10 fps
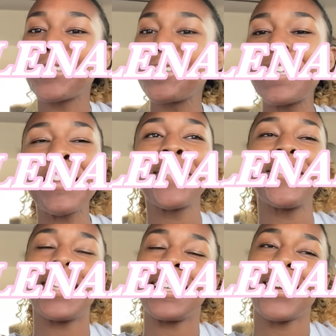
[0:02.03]
to another
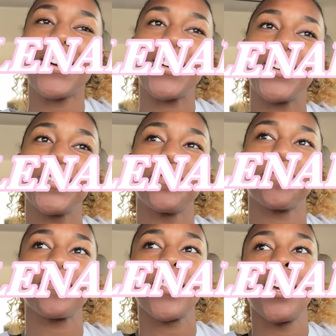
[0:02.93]
video
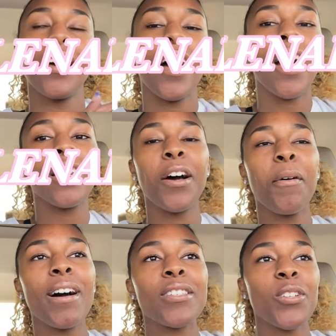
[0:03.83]
I know
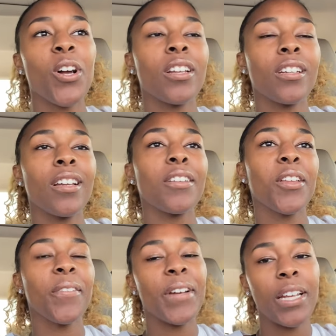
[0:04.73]
I started
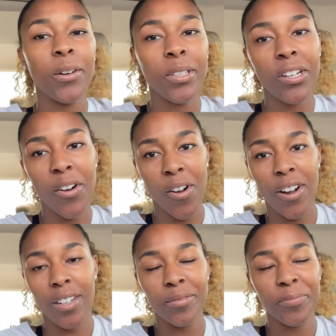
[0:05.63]
another video in the
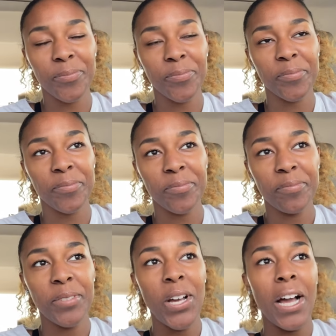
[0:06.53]
car
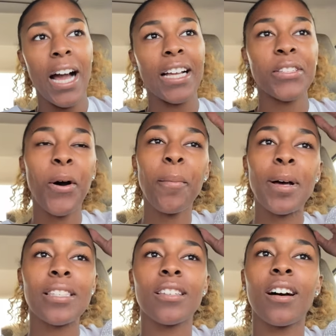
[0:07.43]
I told
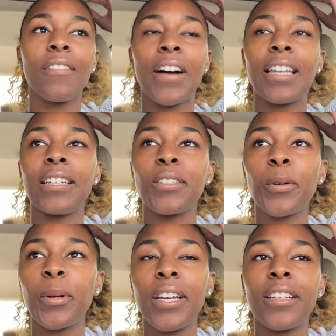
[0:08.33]
myself I need to
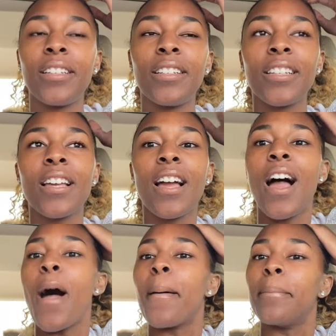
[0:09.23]
quit
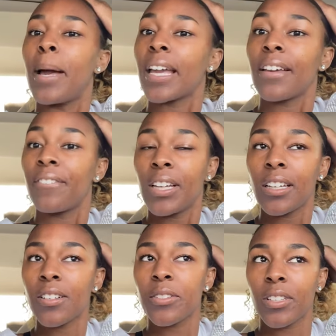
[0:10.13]
making
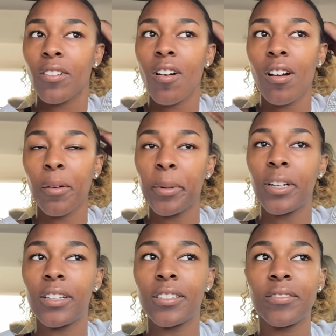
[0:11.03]
videos in the car
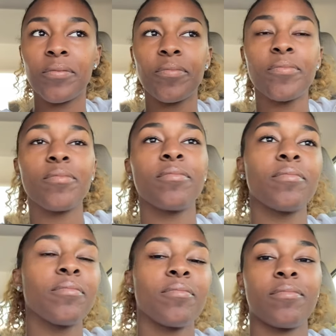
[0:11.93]
but
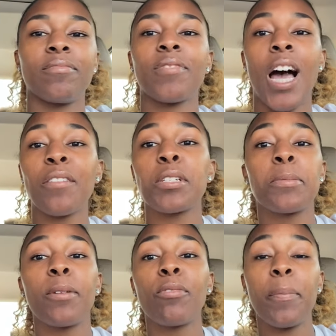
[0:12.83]
I've
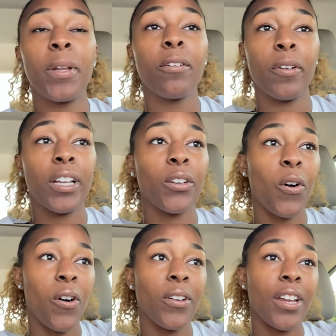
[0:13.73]
just been ripping and running
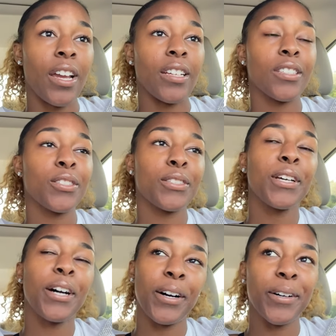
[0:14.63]
all day
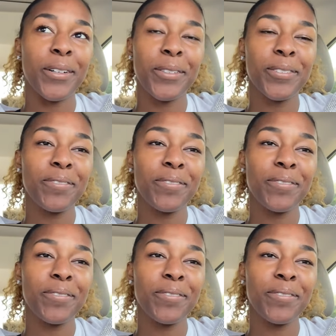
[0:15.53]
so